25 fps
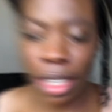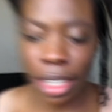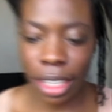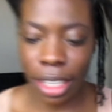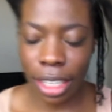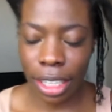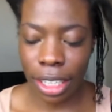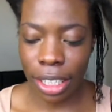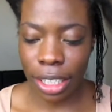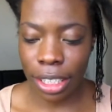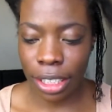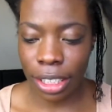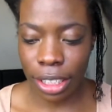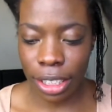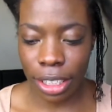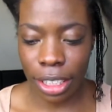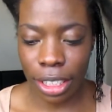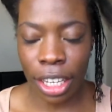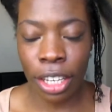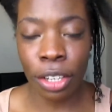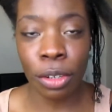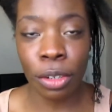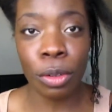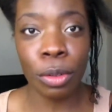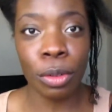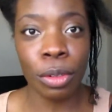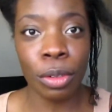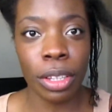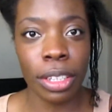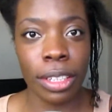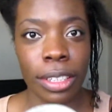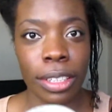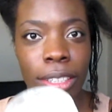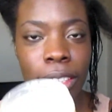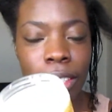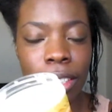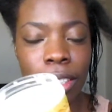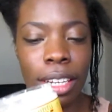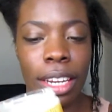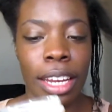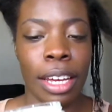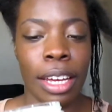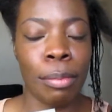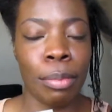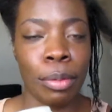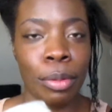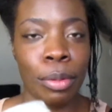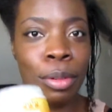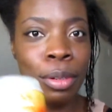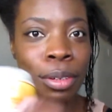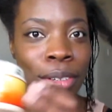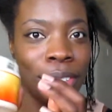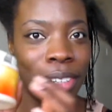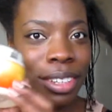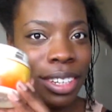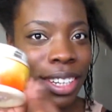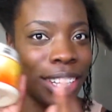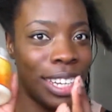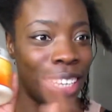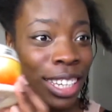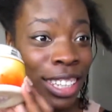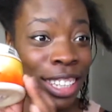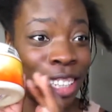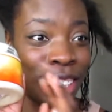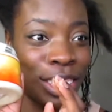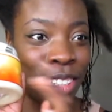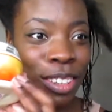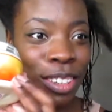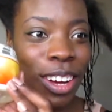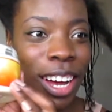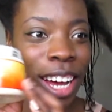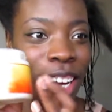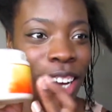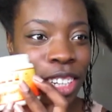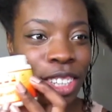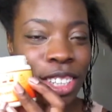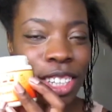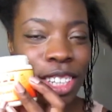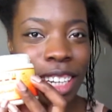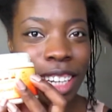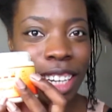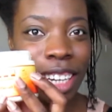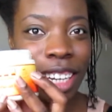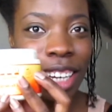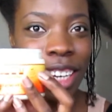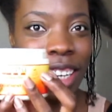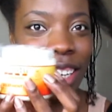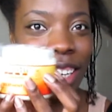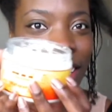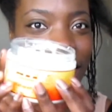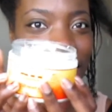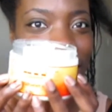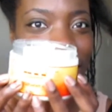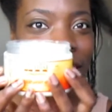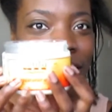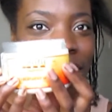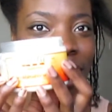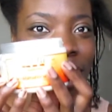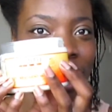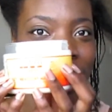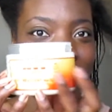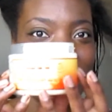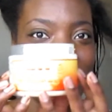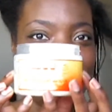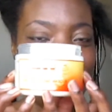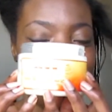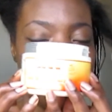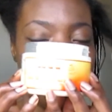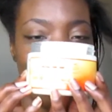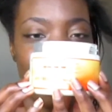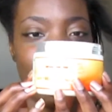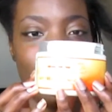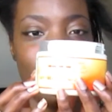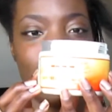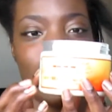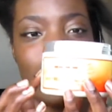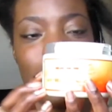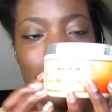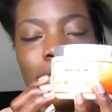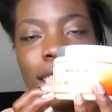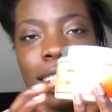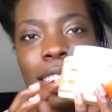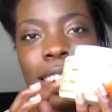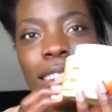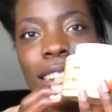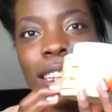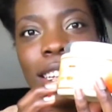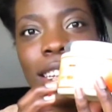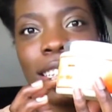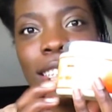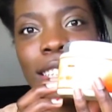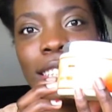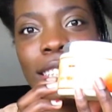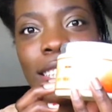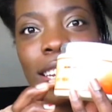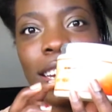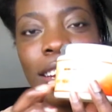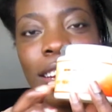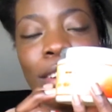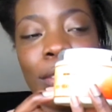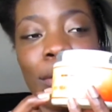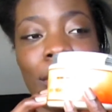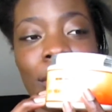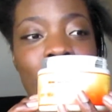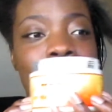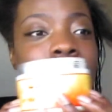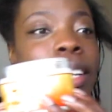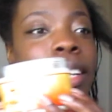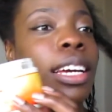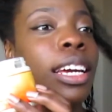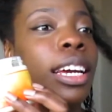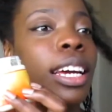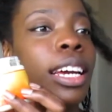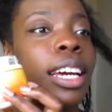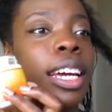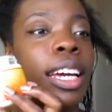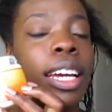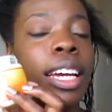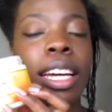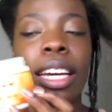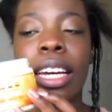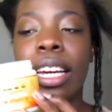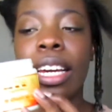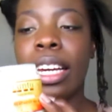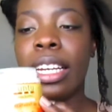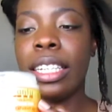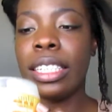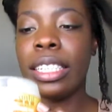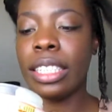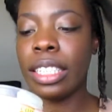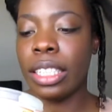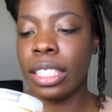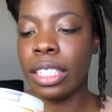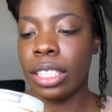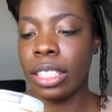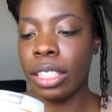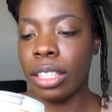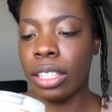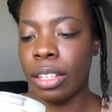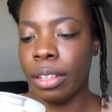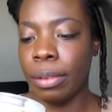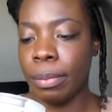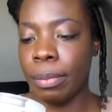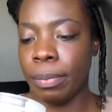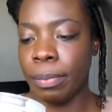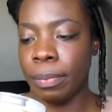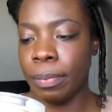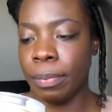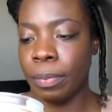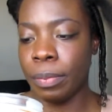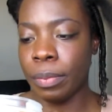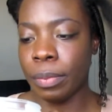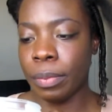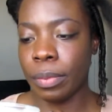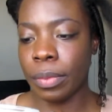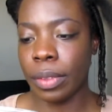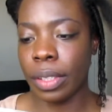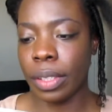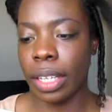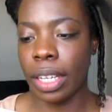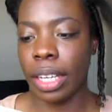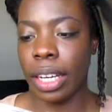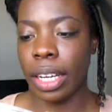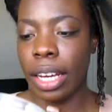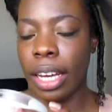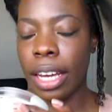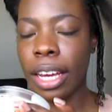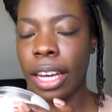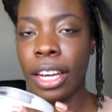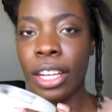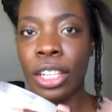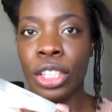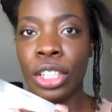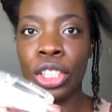long. So ignore the label. It is not actually this inside of here. It is a